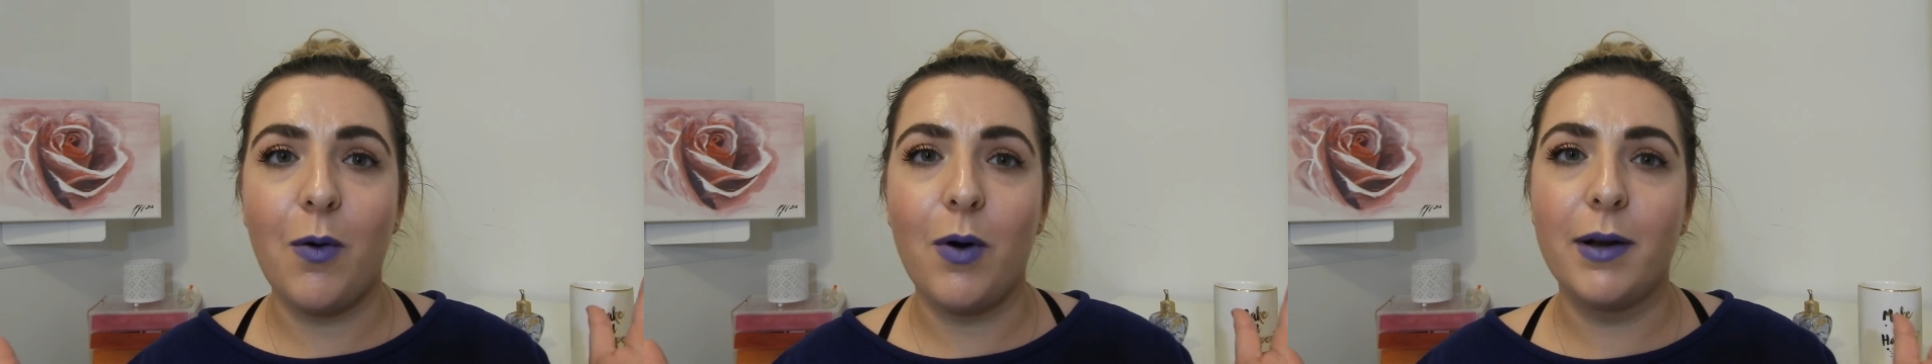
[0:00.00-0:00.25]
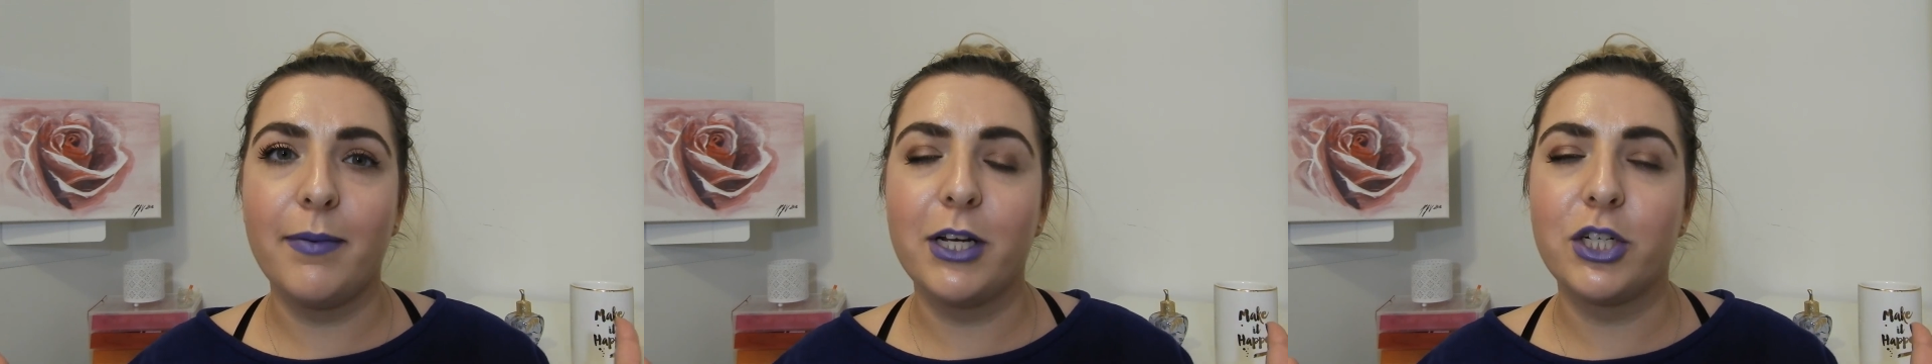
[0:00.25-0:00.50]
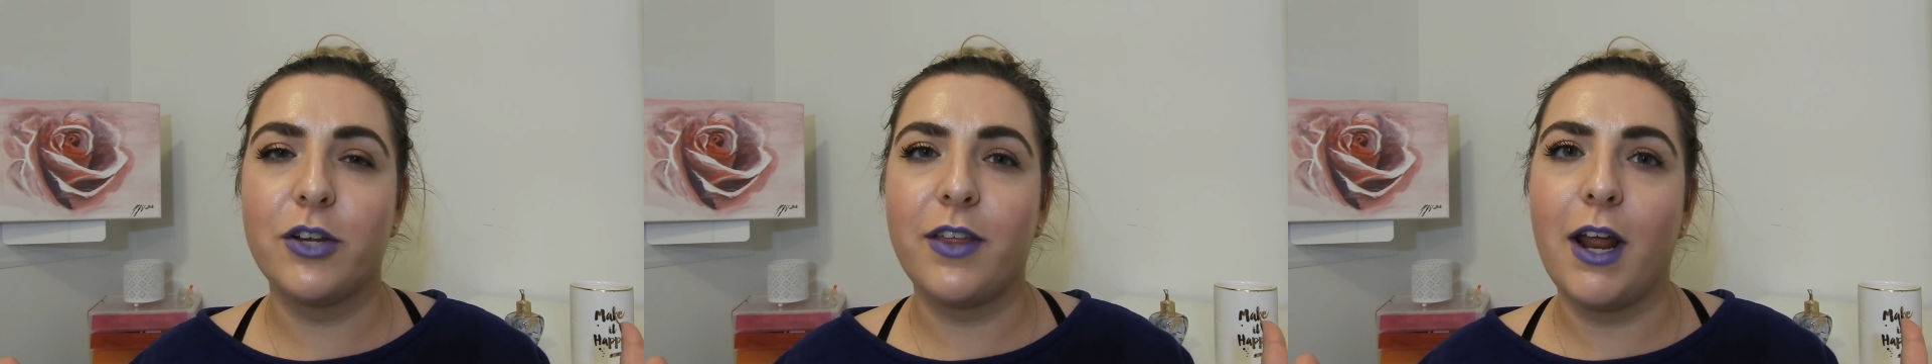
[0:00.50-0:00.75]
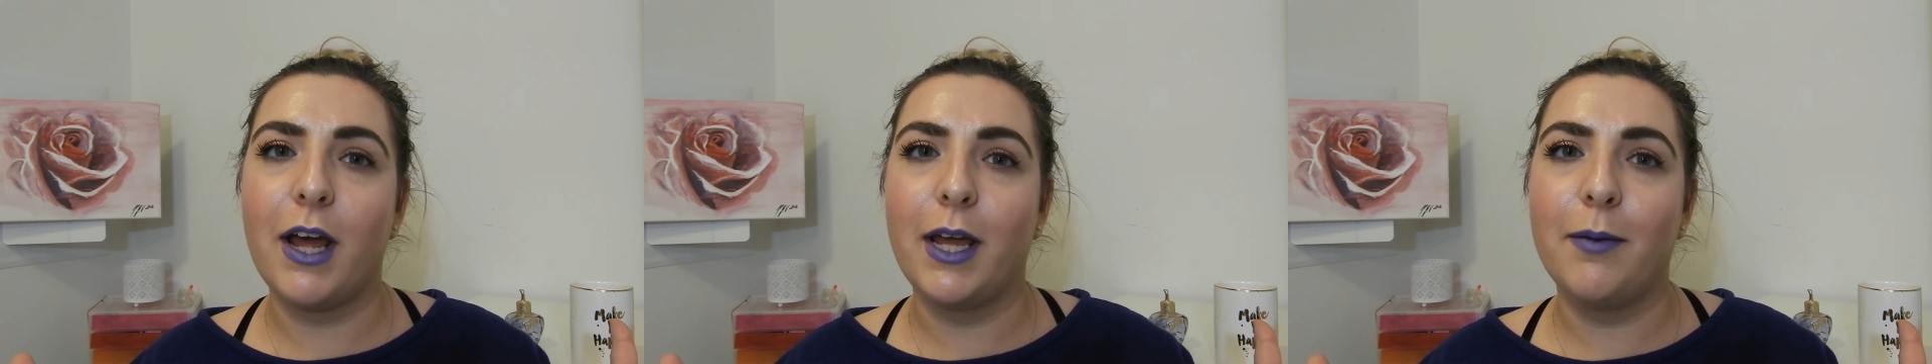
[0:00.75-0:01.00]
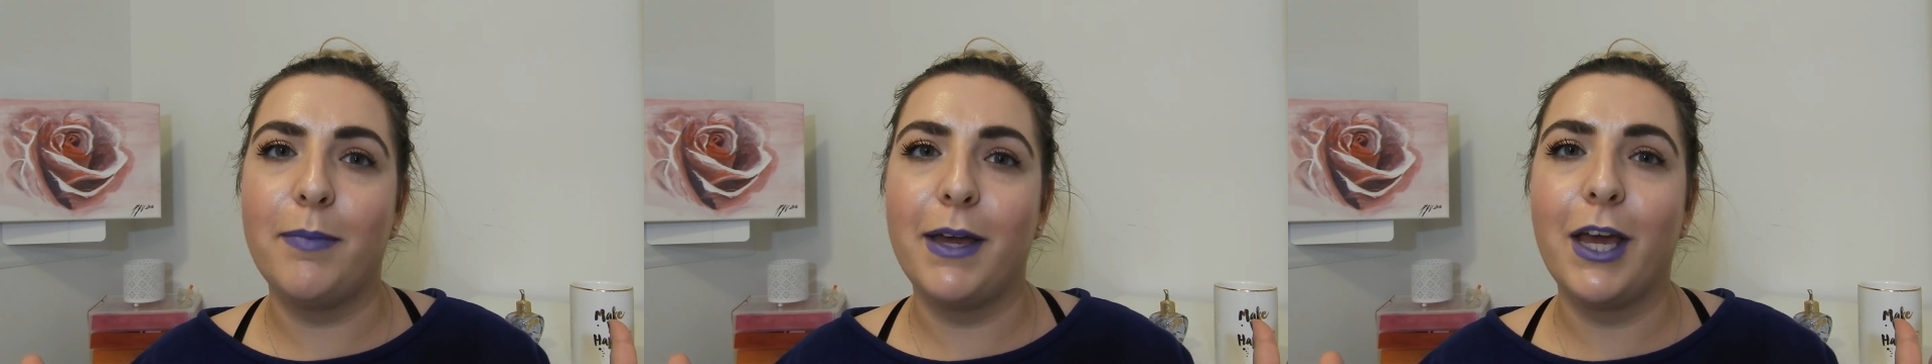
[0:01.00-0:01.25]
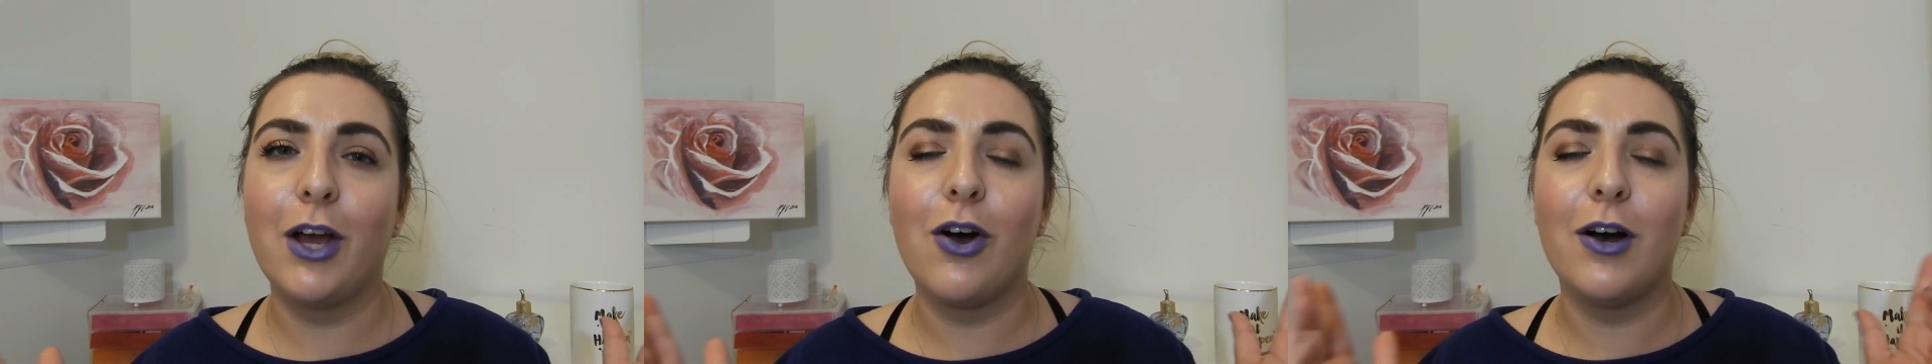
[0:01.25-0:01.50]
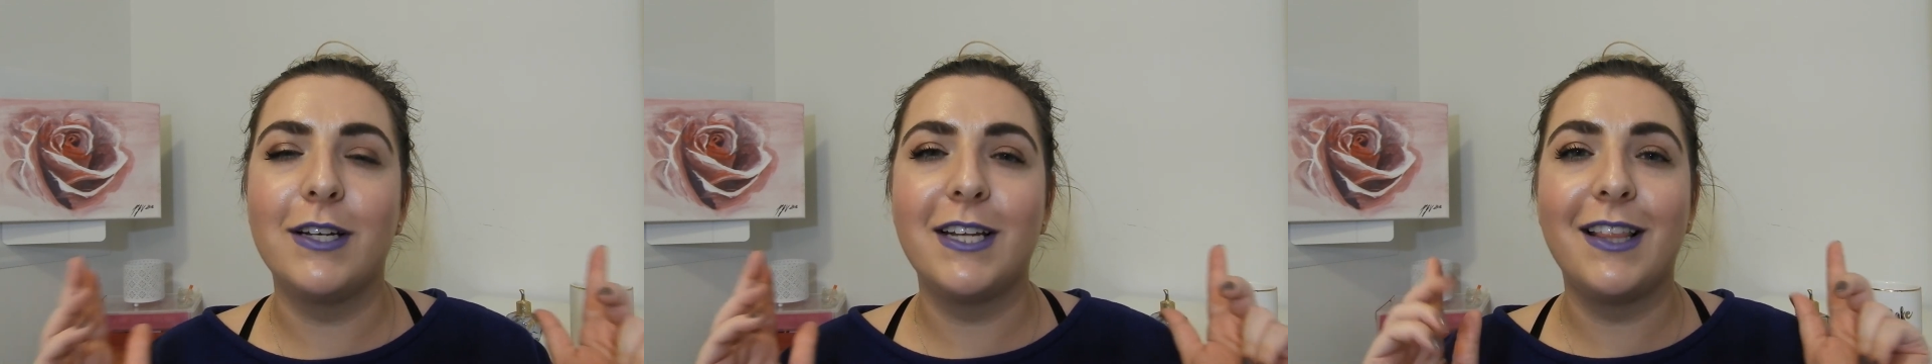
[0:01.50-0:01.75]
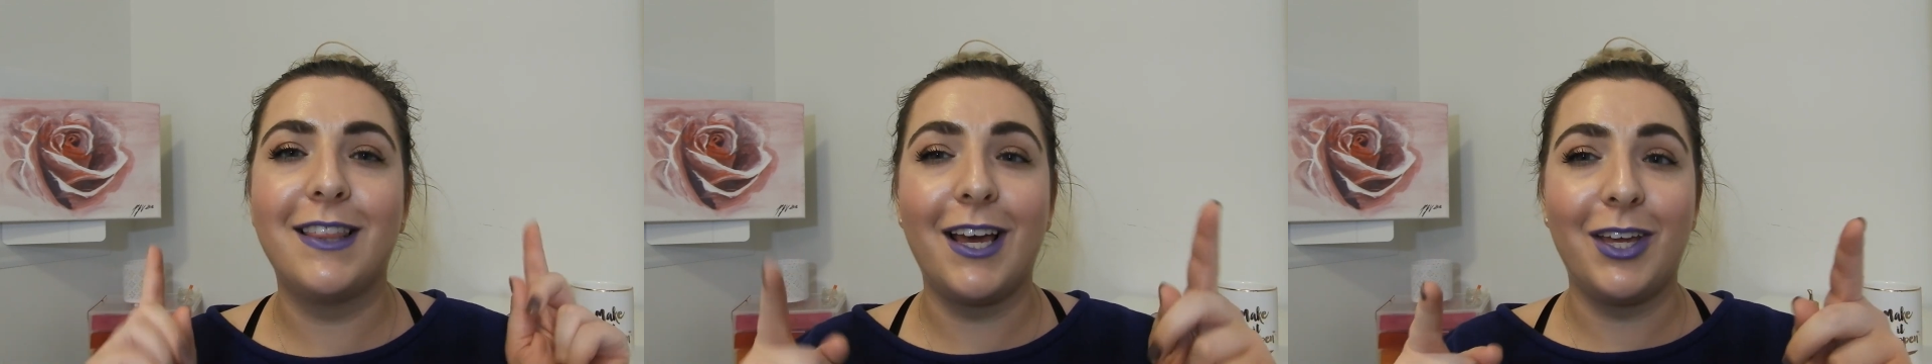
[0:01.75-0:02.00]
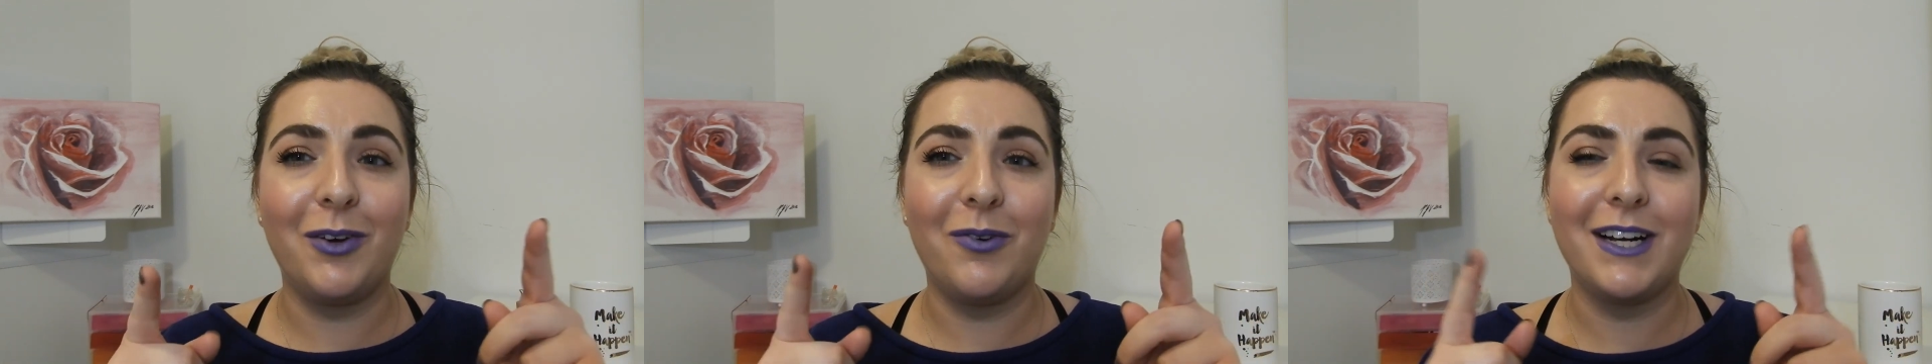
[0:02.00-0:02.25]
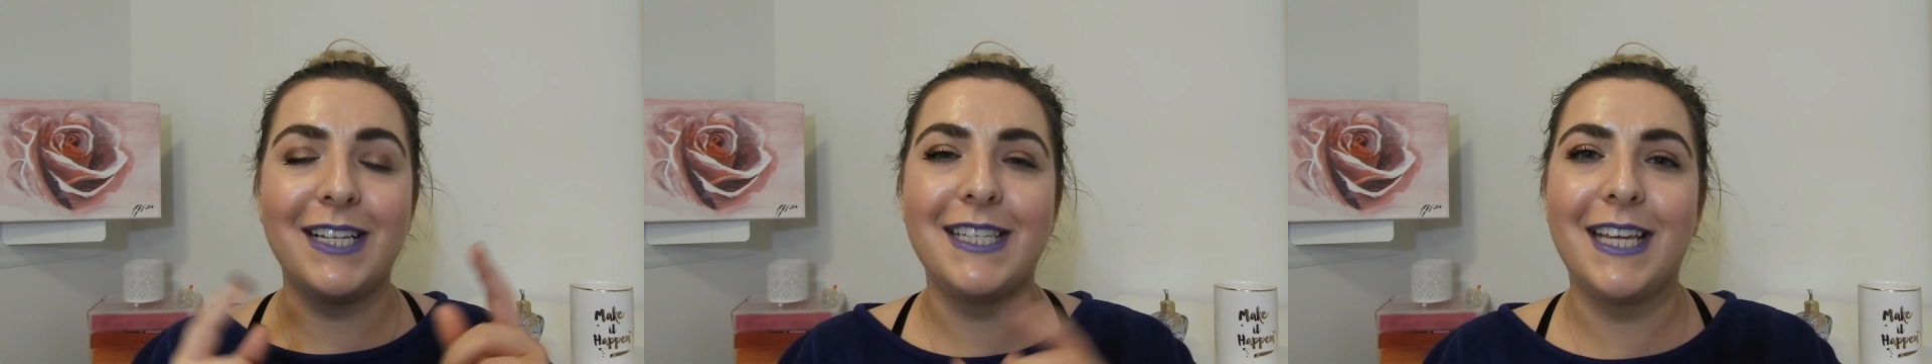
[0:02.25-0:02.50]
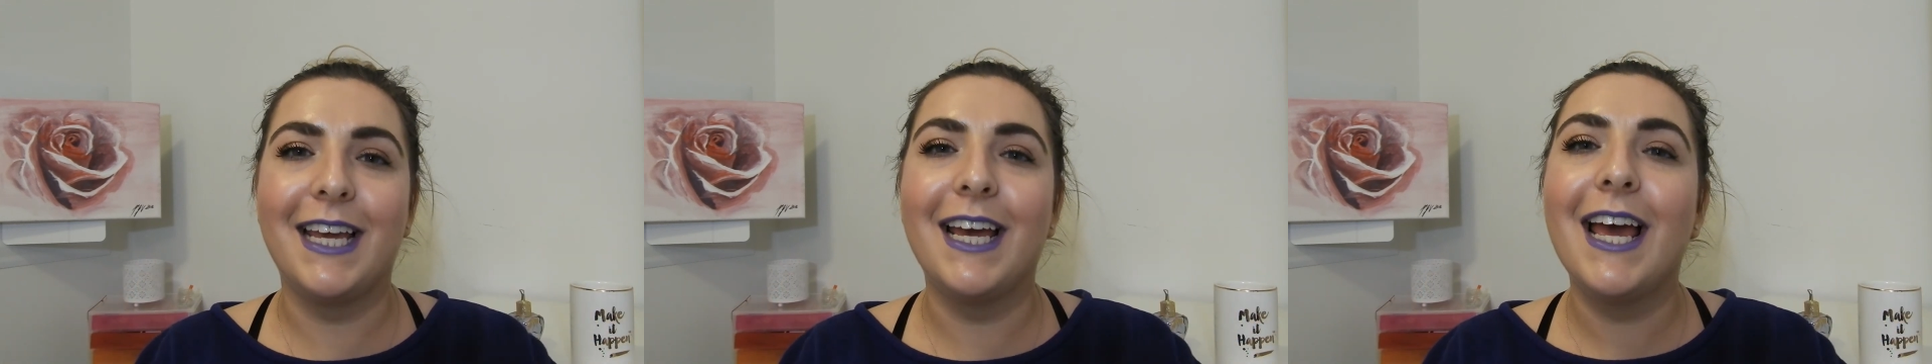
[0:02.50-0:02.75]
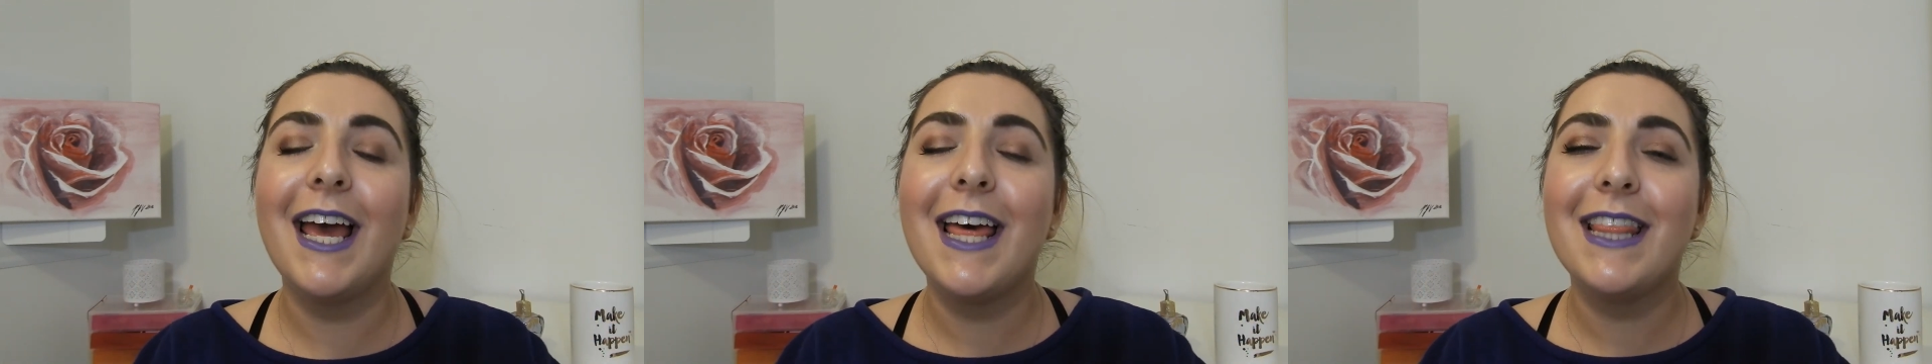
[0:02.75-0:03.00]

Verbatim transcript: I want to make sure that I am making content that you want to see.